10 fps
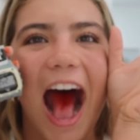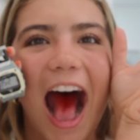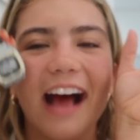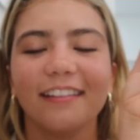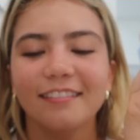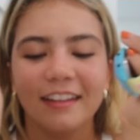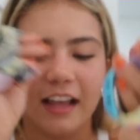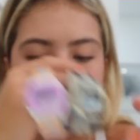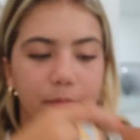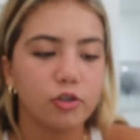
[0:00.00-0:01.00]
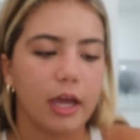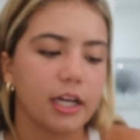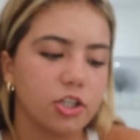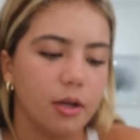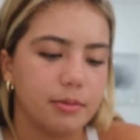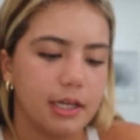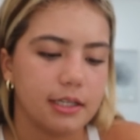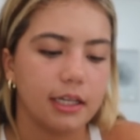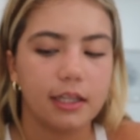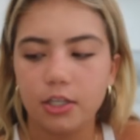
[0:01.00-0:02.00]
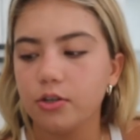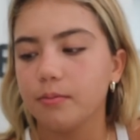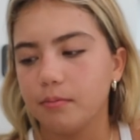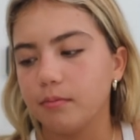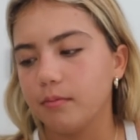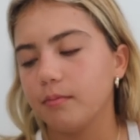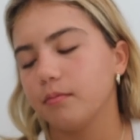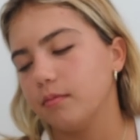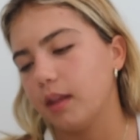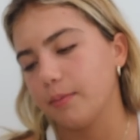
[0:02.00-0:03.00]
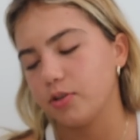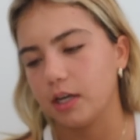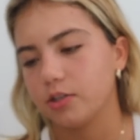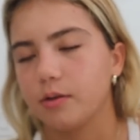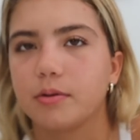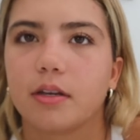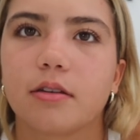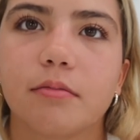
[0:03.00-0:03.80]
Ah, I'm just actually obsessed. Like, these are, I'm just actually obsessed.